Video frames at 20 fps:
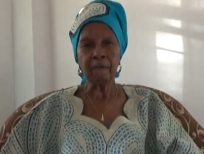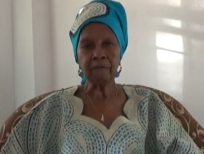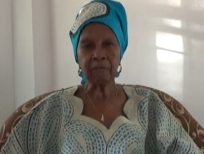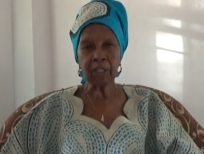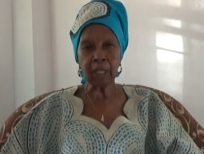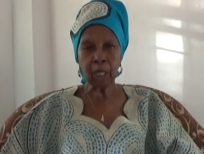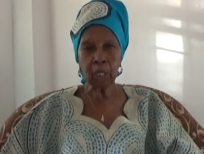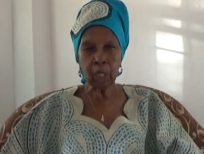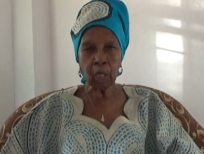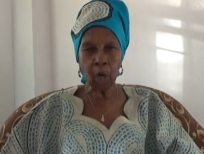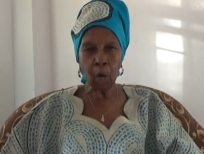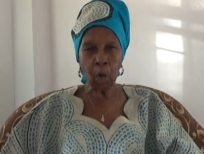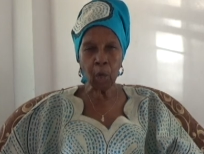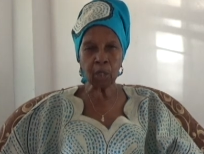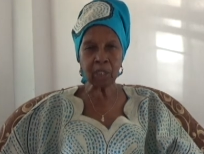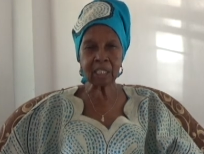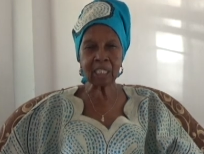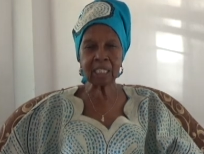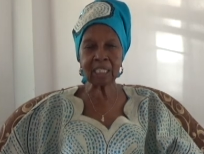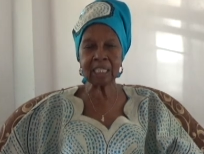The law
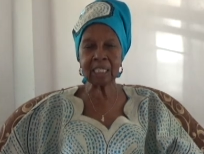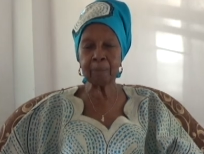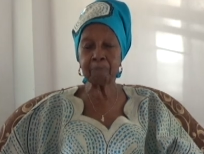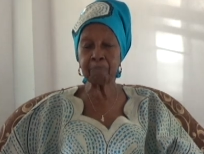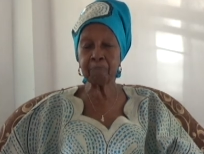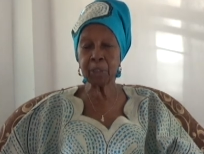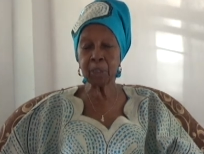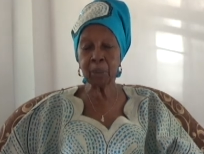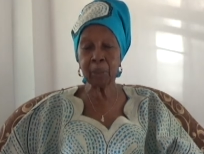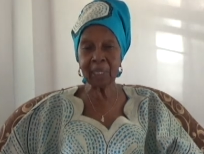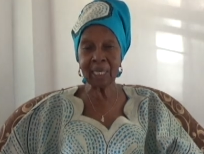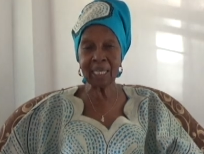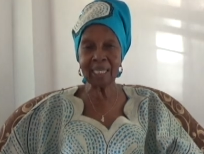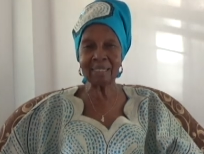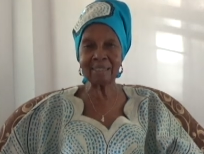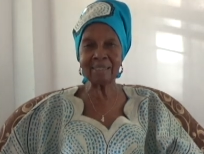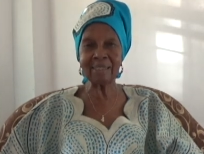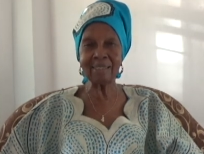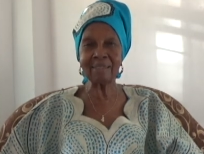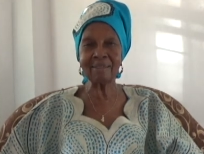
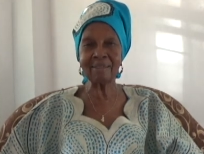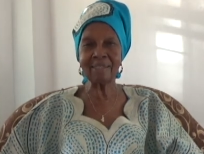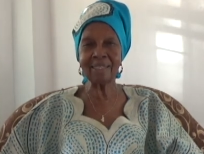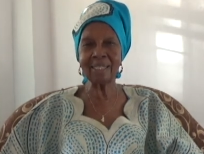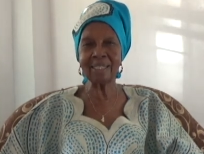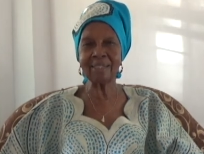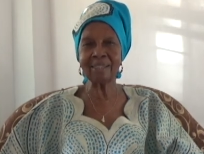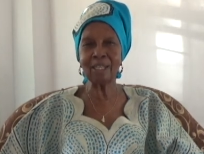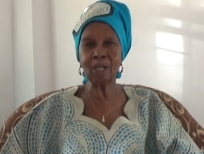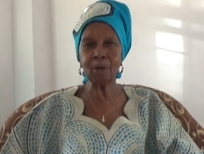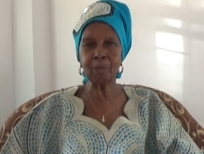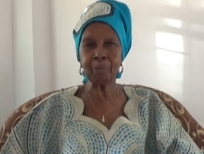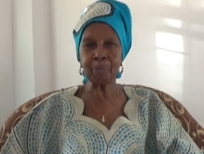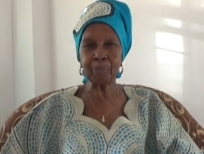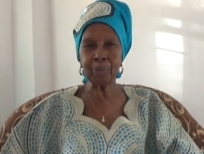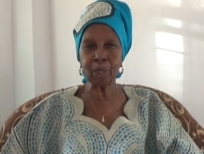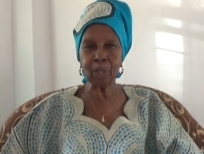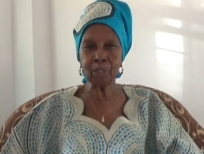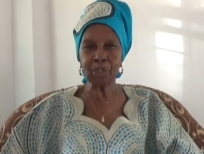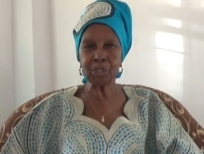stipulated that their
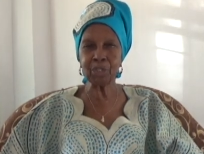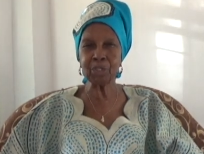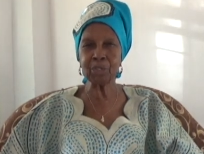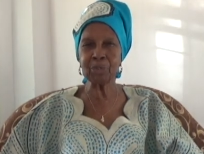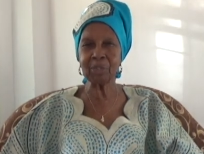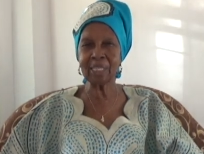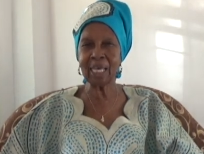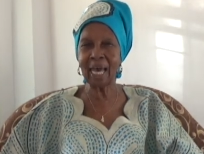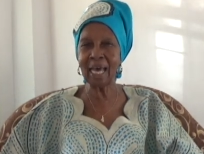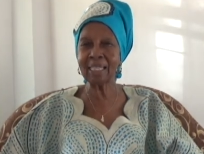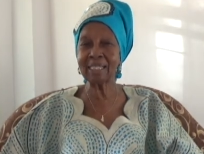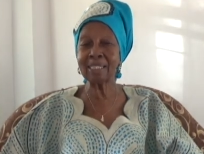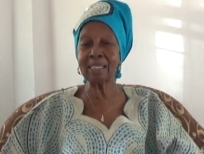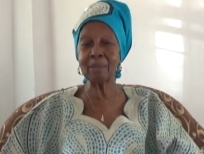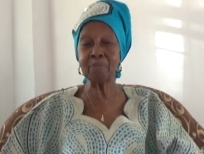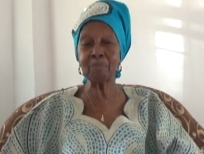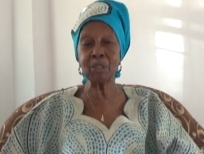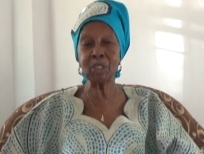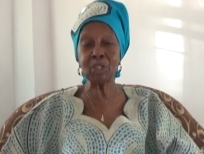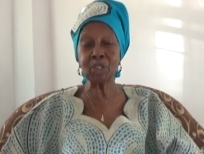produce had to
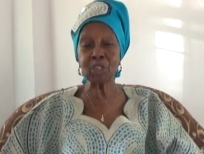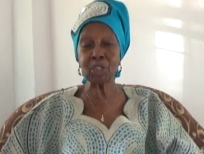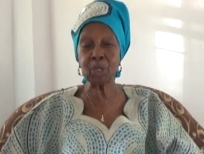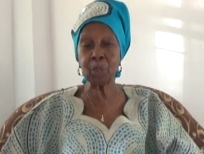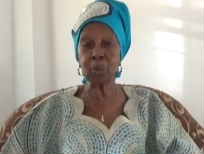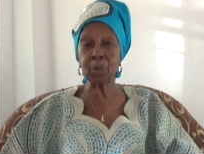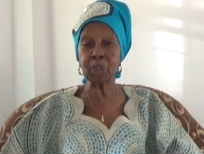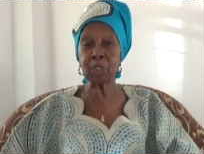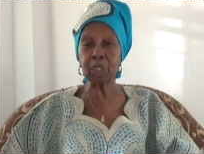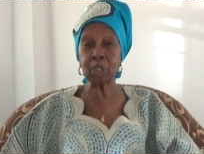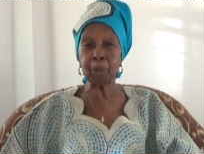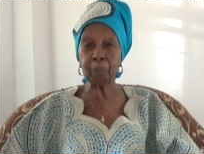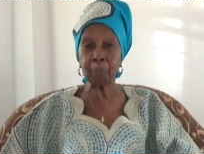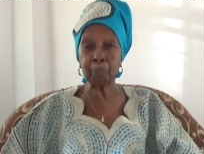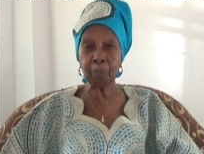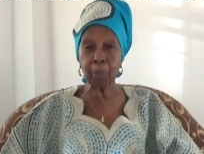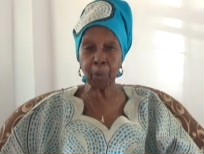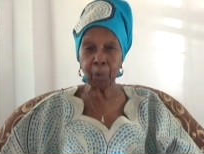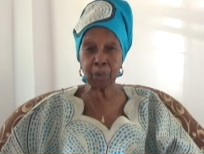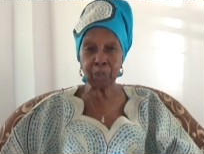be sold to the
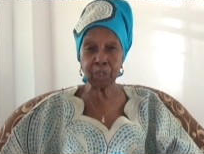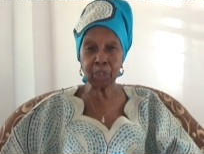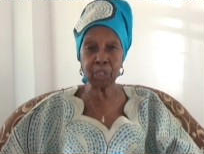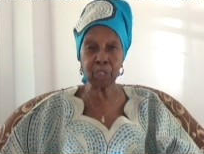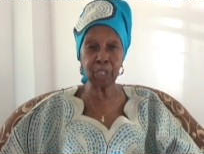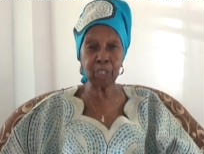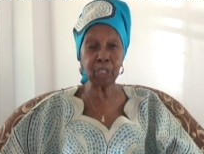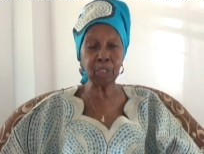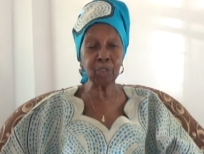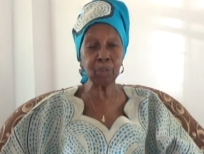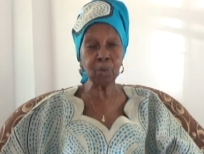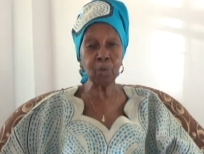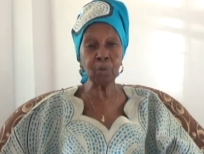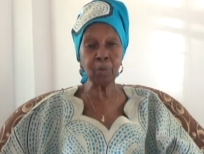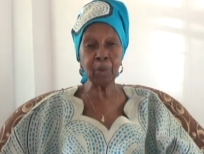Portuguese who